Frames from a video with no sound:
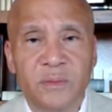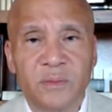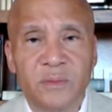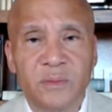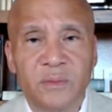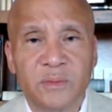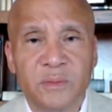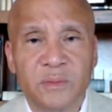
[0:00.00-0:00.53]

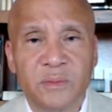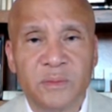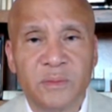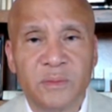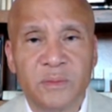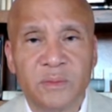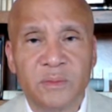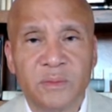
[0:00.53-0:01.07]

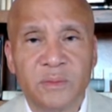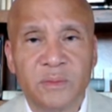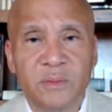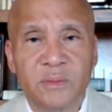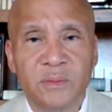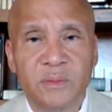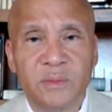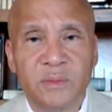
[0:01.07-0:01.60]

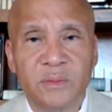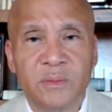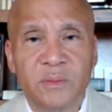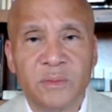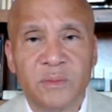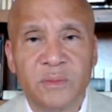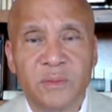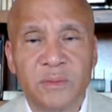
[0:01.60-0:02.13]

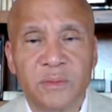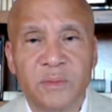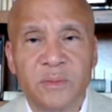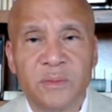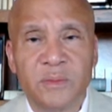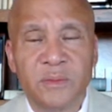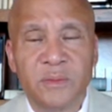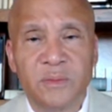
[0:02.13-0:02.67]

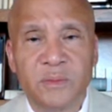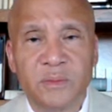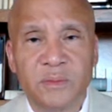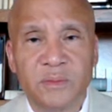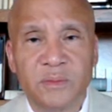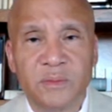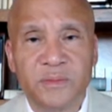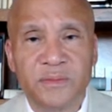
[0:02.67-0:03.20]

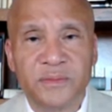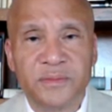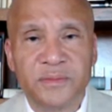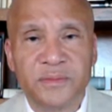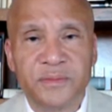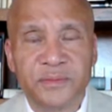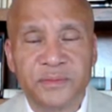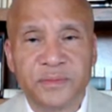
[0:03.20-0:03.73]

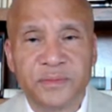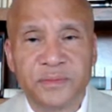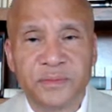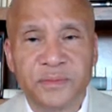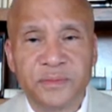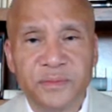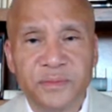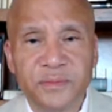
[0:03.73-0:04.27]

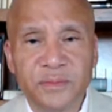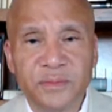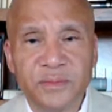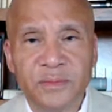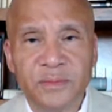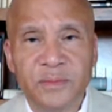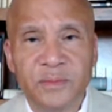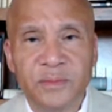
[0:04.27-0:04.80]

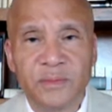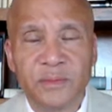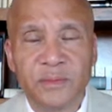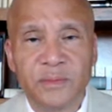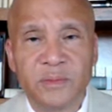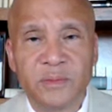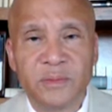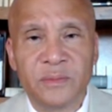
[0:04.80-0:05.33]

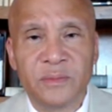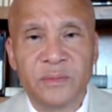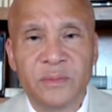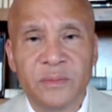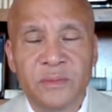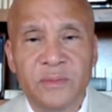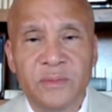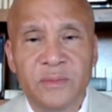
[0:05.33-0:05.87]

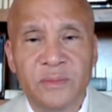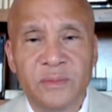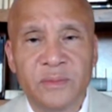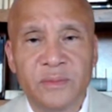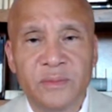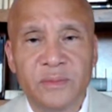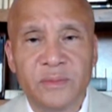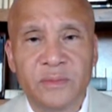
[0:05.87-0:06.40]

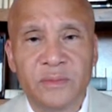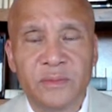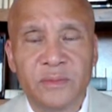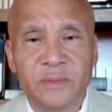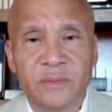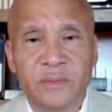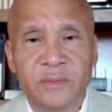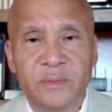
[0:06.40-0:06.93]

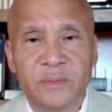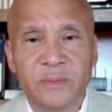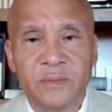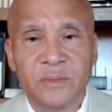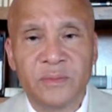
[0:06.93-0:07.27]
(silent)